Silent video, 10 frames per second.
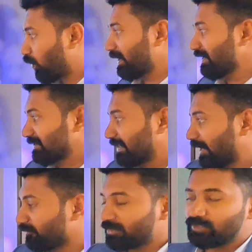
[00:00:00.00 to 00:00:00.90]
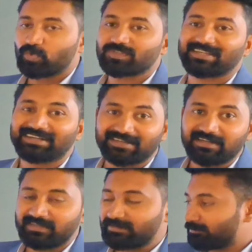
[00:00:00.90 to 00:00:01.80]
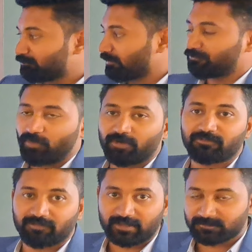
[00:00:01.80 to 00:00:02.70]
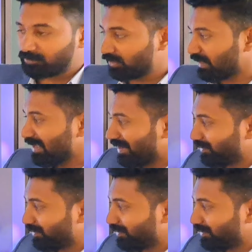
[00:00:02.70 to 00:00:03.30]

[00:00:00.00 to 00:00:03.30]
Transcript: Why is that we use a before Facebook,